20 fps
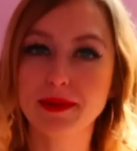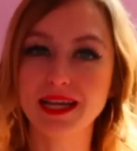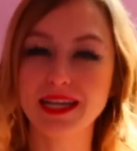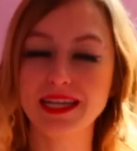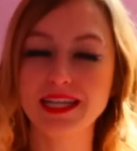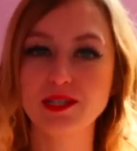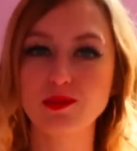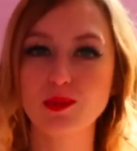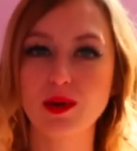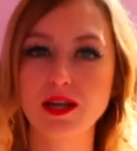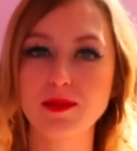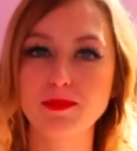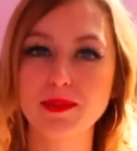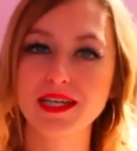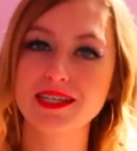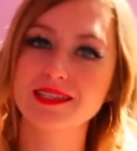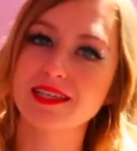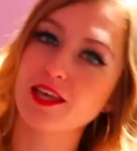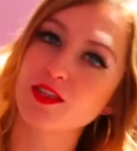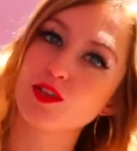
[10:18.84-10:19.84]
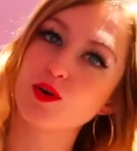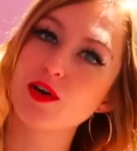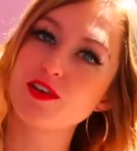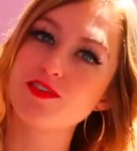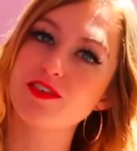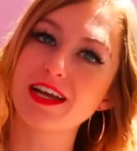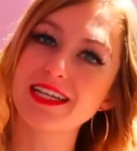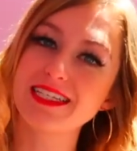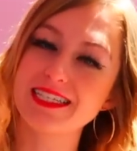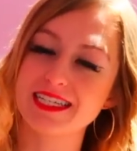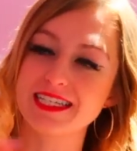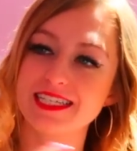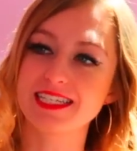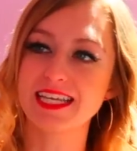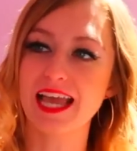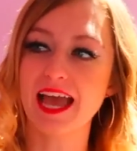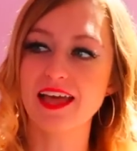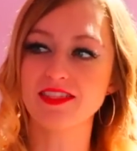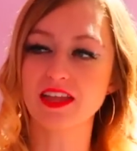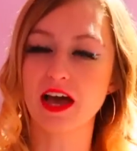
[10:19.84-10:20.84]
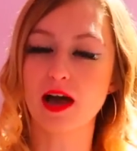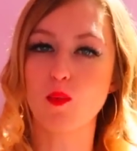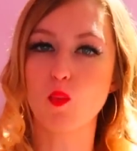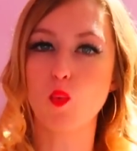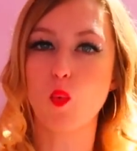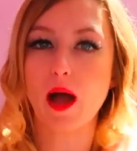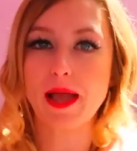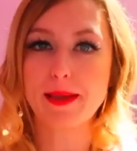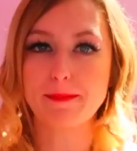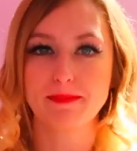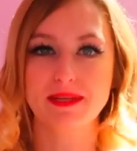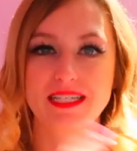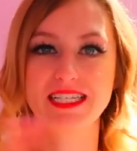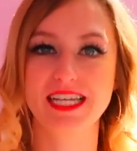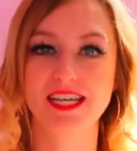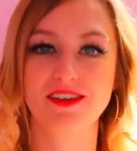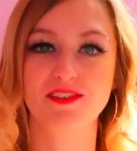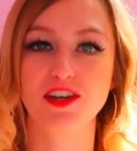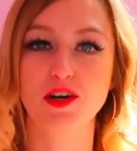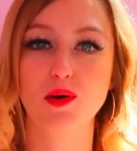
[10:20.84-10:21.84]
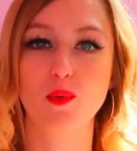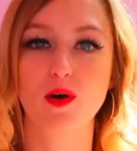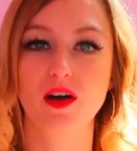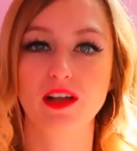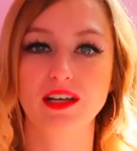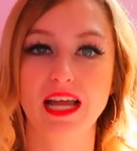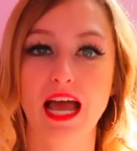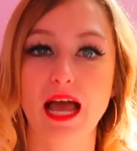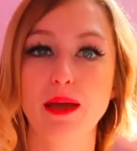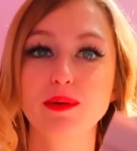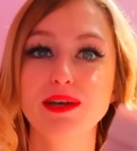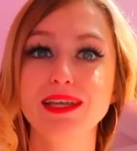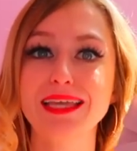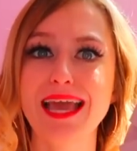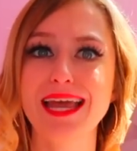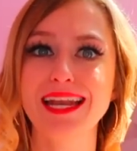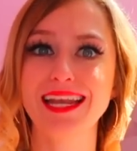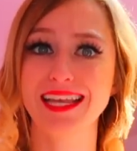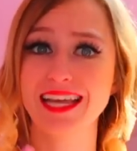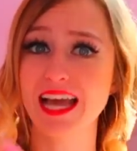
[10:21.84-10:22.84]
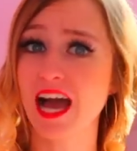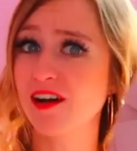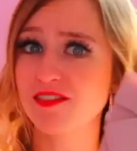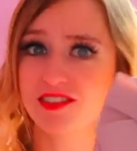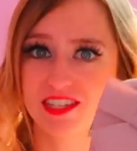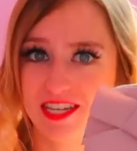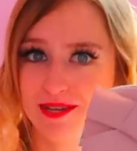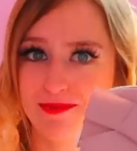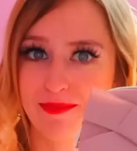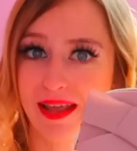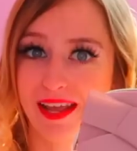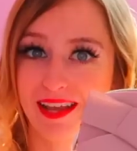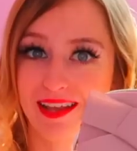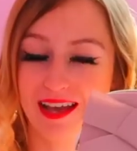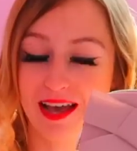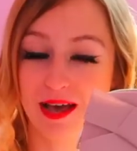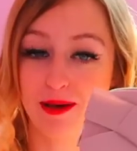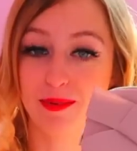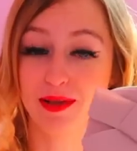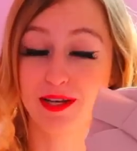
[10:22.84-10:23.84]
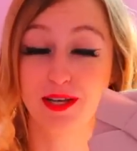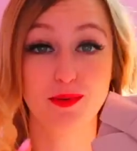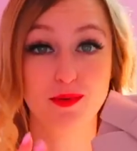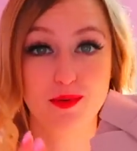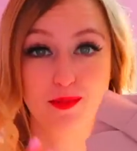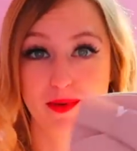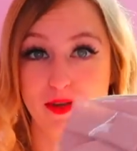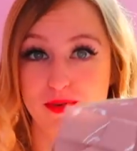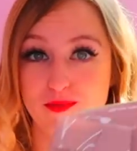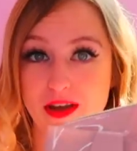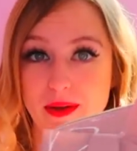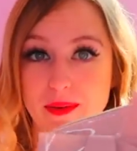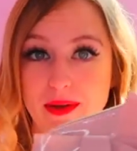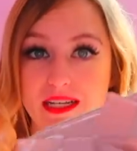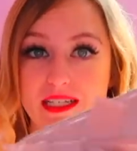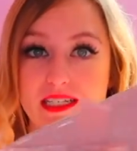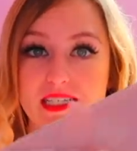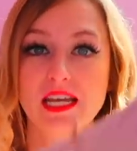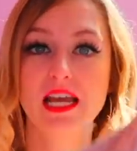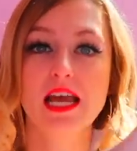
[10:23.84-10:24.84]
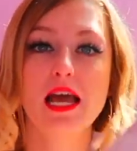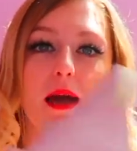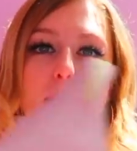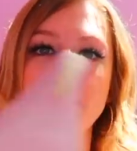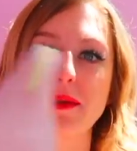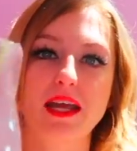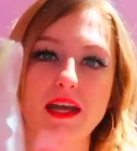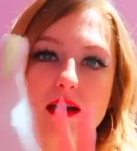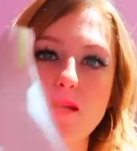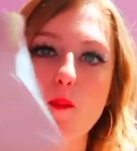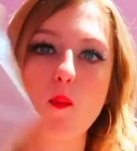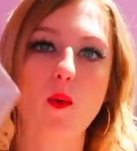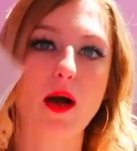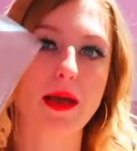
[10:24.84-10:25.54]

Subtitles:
clean one, because I thought if I did get that white material one, I would get it covered in makeup and it would be ruined. But I can